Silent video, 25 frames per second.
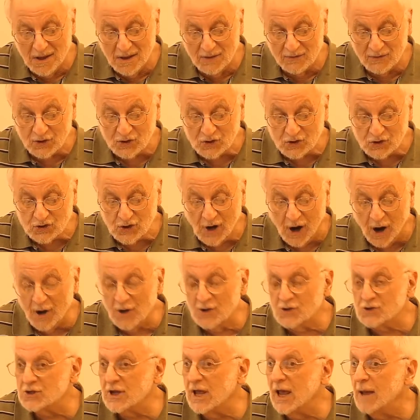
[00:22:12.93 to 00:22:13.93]
The
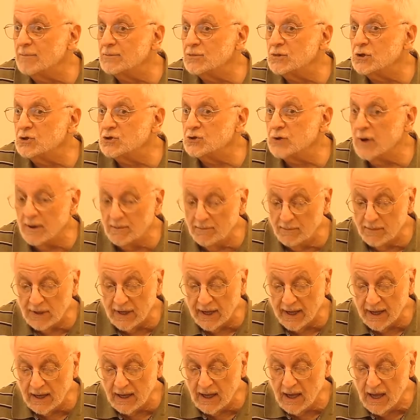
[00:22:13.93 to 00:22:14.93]
stars kept
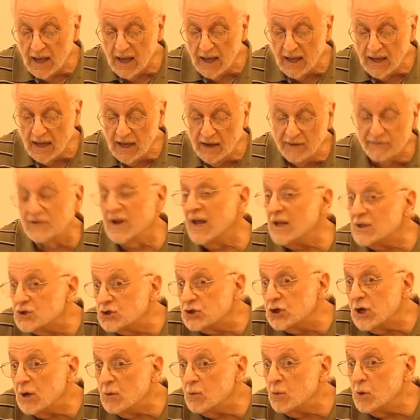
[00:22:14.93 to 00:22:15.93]
trembling, even as
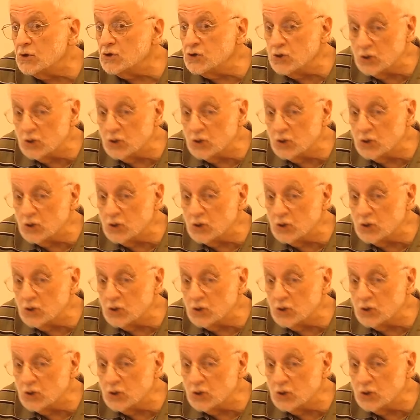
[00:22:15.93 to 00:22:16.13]
she would